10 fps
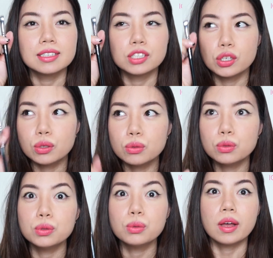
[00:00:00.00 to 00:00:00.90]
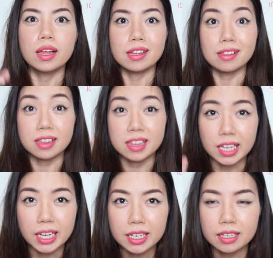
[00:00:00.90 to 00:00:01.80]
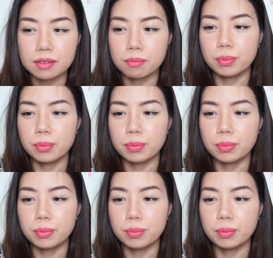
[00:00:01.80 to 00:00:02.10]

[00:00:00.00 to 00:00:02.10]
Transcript: too thick,